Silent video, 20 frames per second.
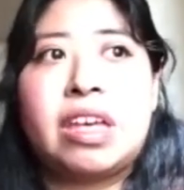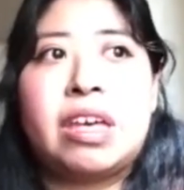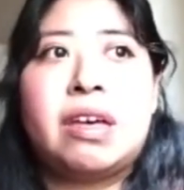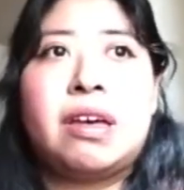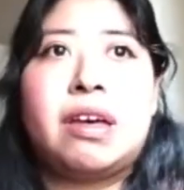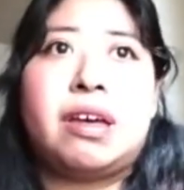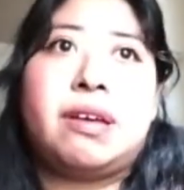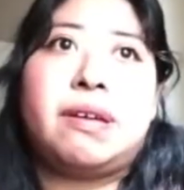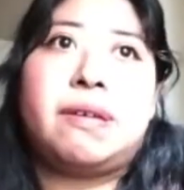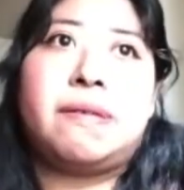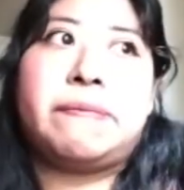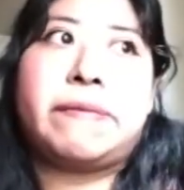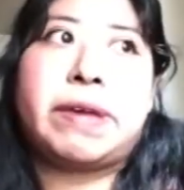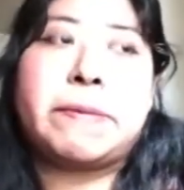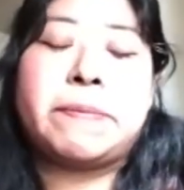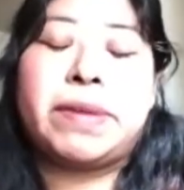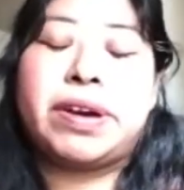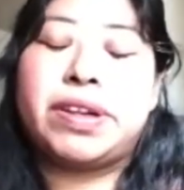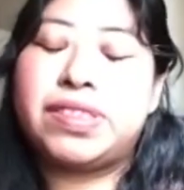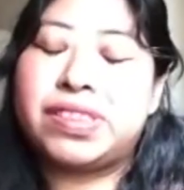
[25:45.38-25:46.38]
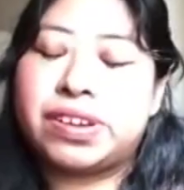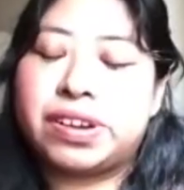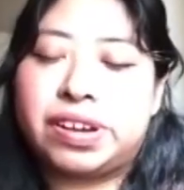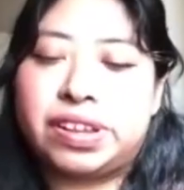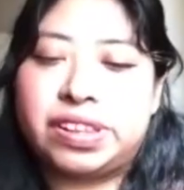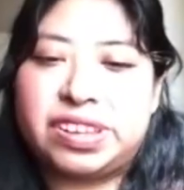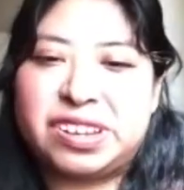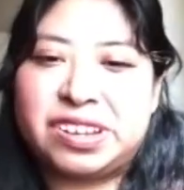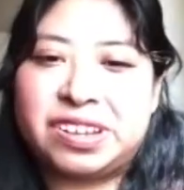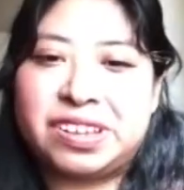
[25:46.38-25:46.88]
My mother,
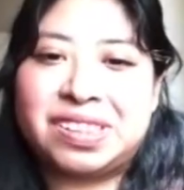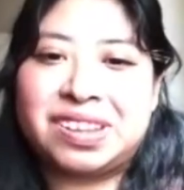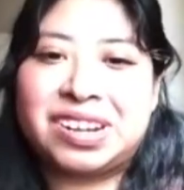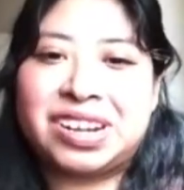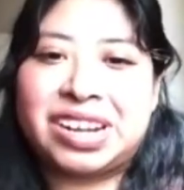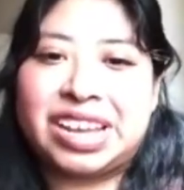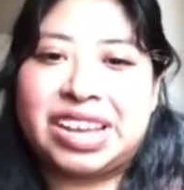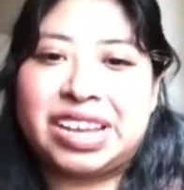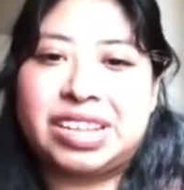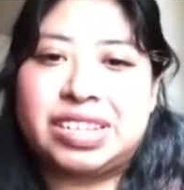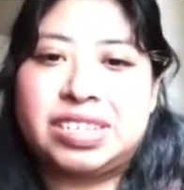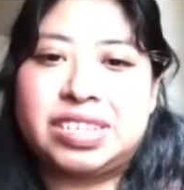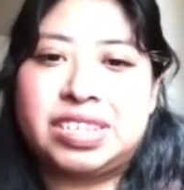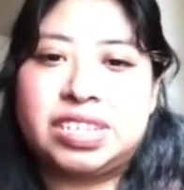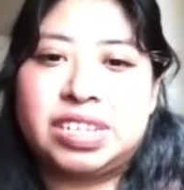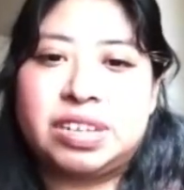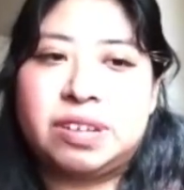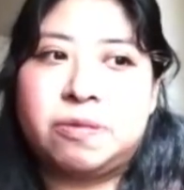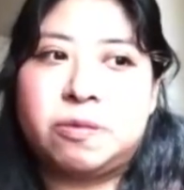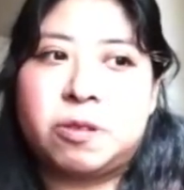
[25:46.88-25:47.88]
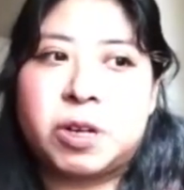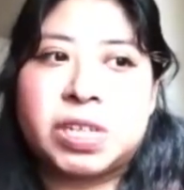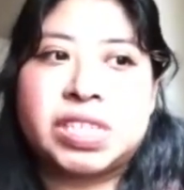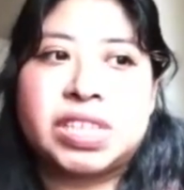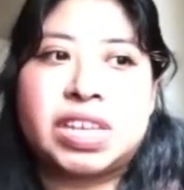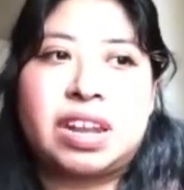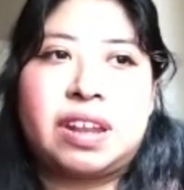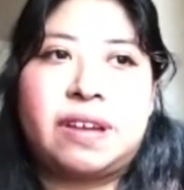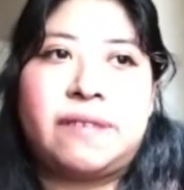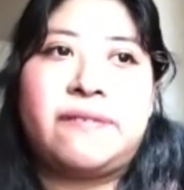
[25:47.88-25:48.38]
on the other hand, she works
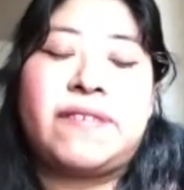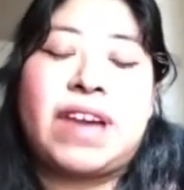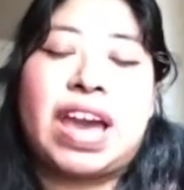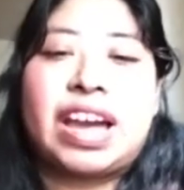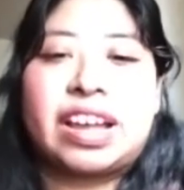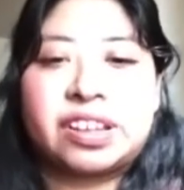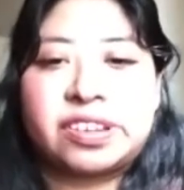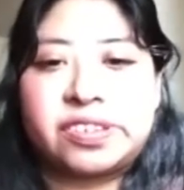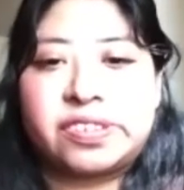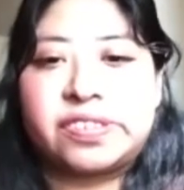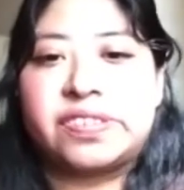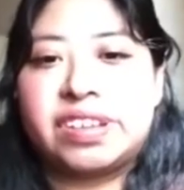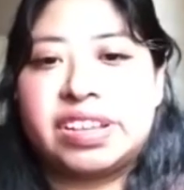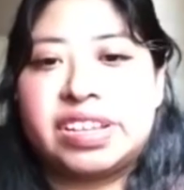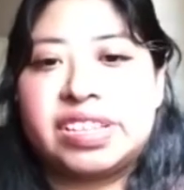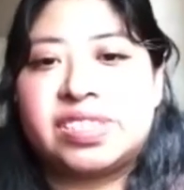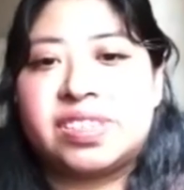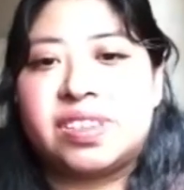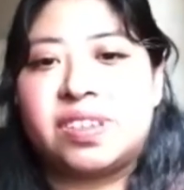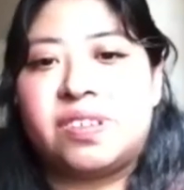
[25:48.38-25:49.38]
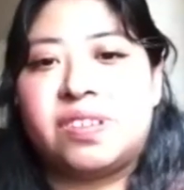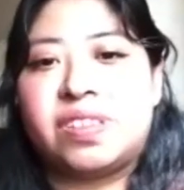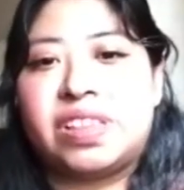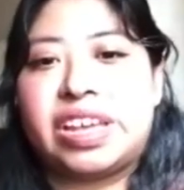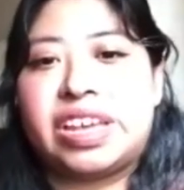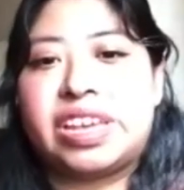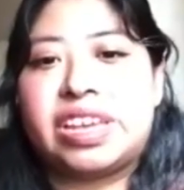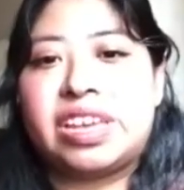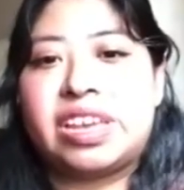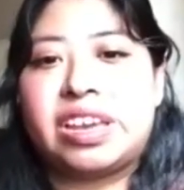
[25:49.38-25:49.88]
at a factory. So,
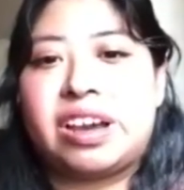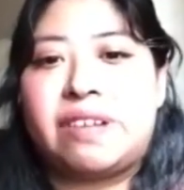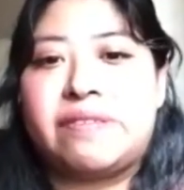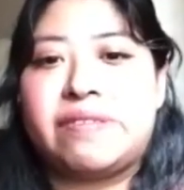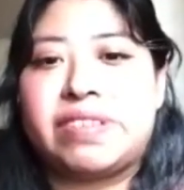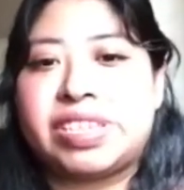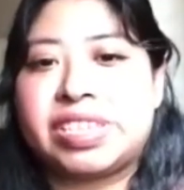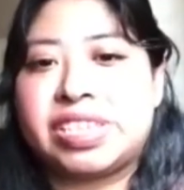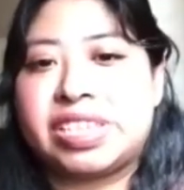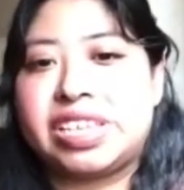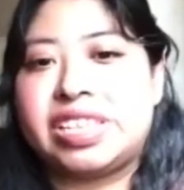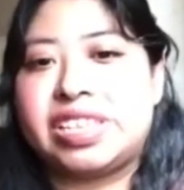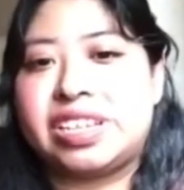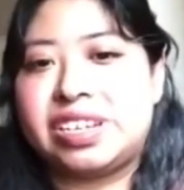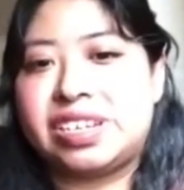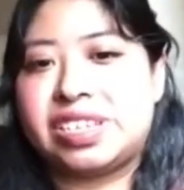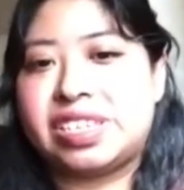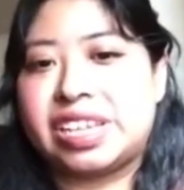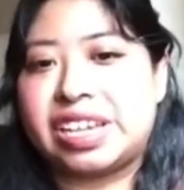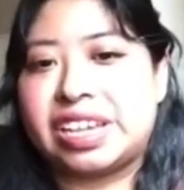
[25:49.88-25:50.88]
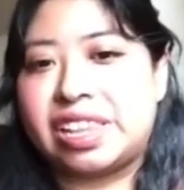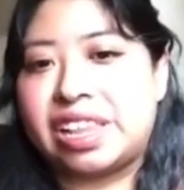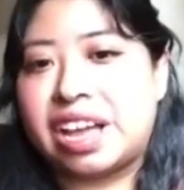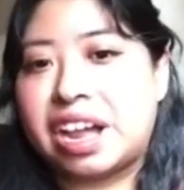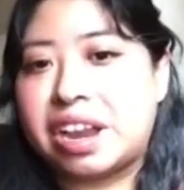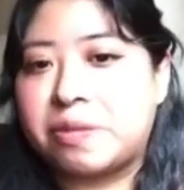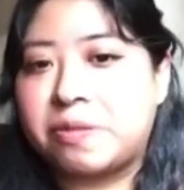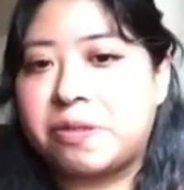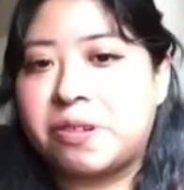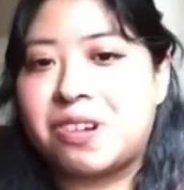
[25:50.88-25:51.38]
like, obviously there's, like, a
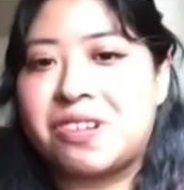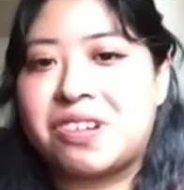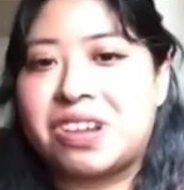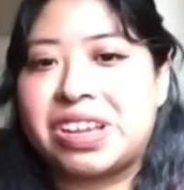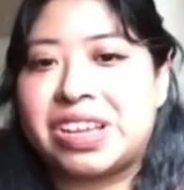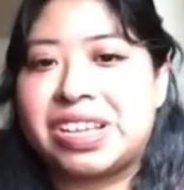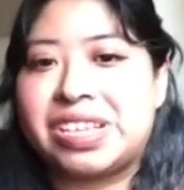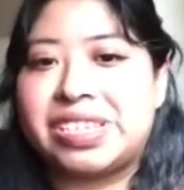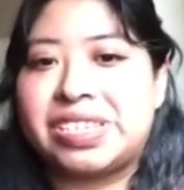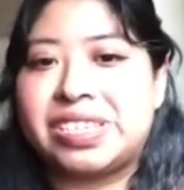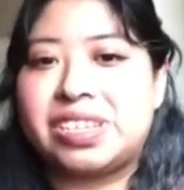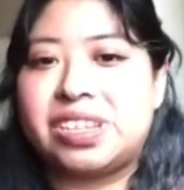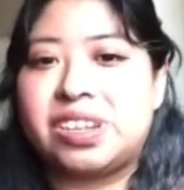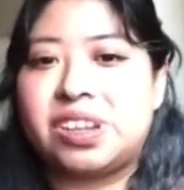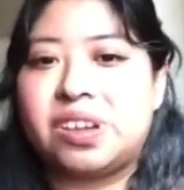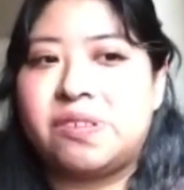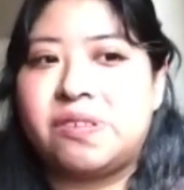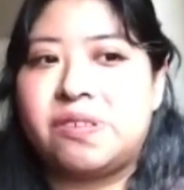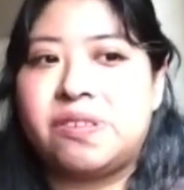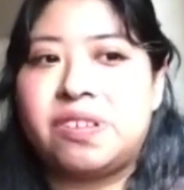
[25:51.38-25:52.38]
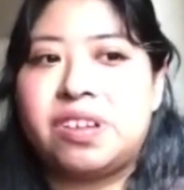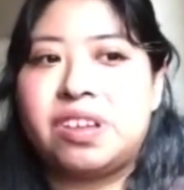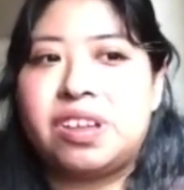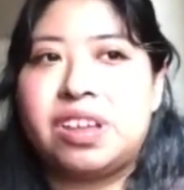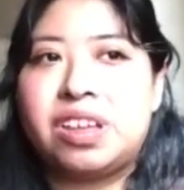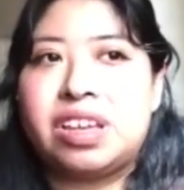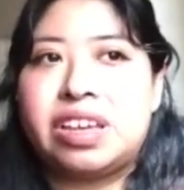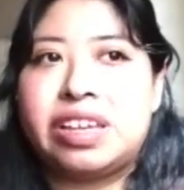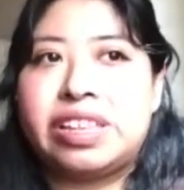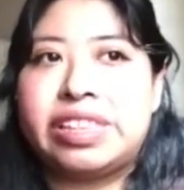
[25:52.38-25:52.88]
lot of worry because, you know,
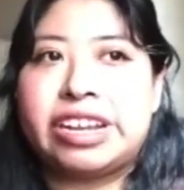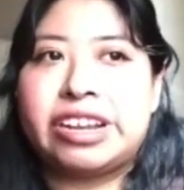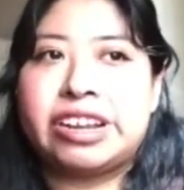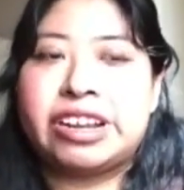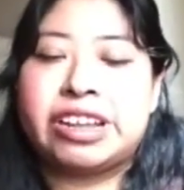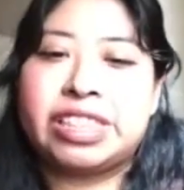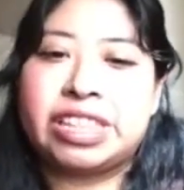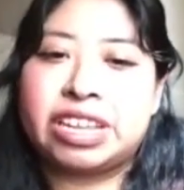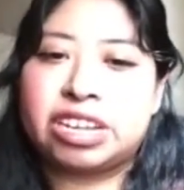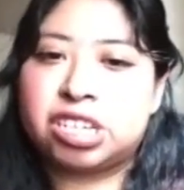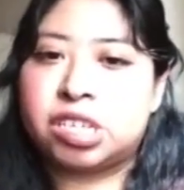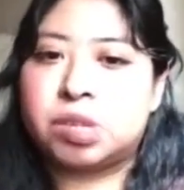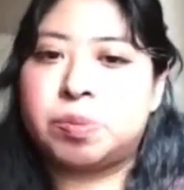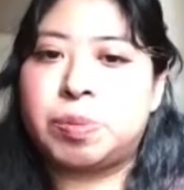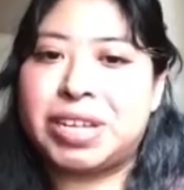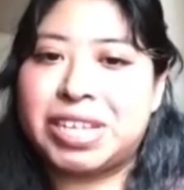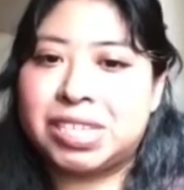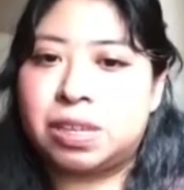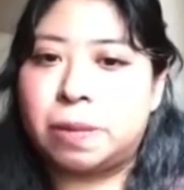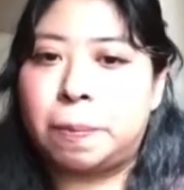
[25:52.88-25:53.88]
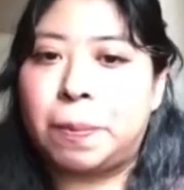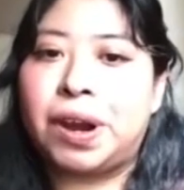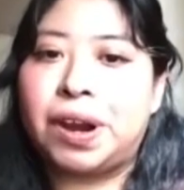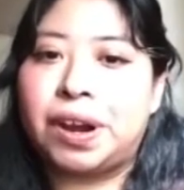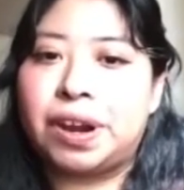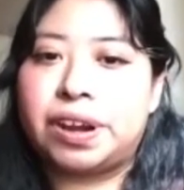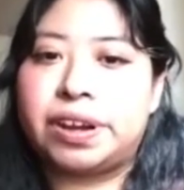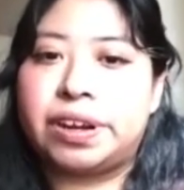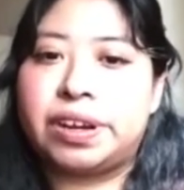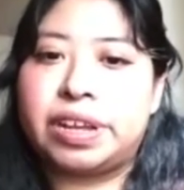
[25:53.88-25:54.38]
they're space
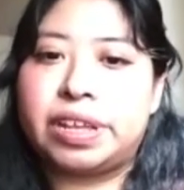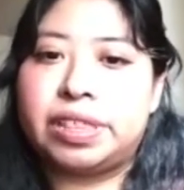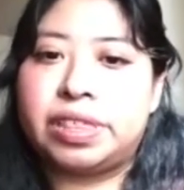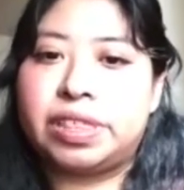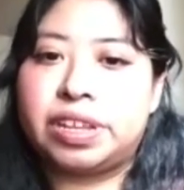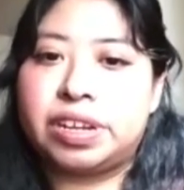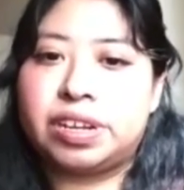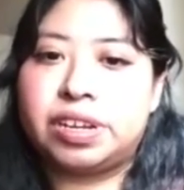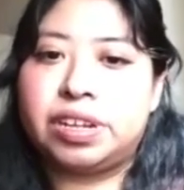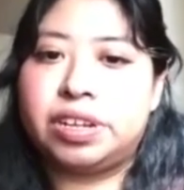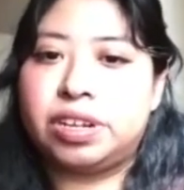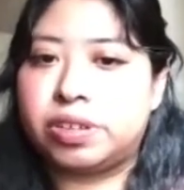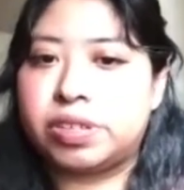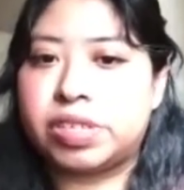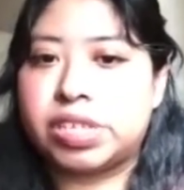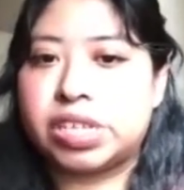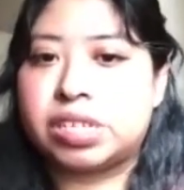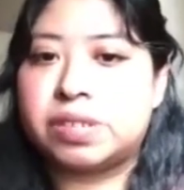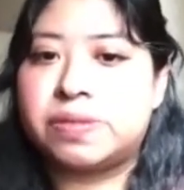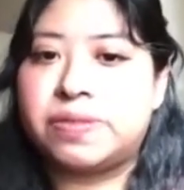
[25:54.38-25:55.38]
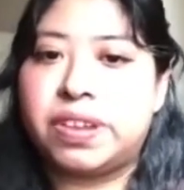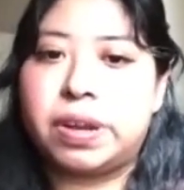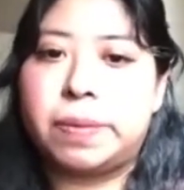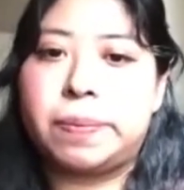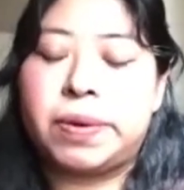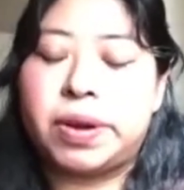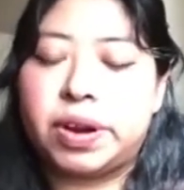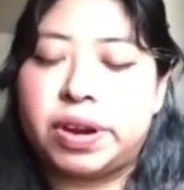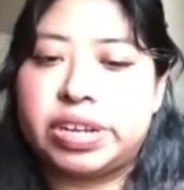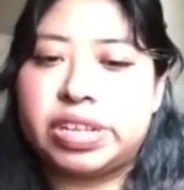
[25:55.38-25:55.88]
apart and they're, you know, 6 feet
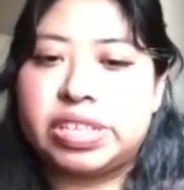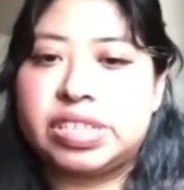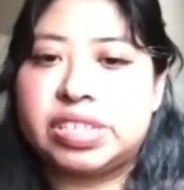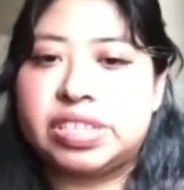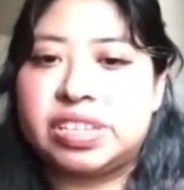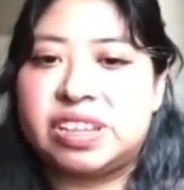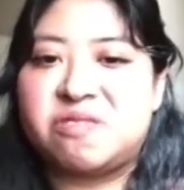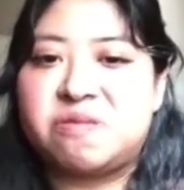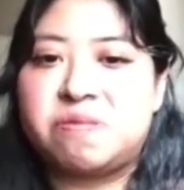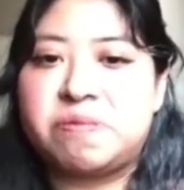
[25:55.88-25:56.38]
apart and stuff.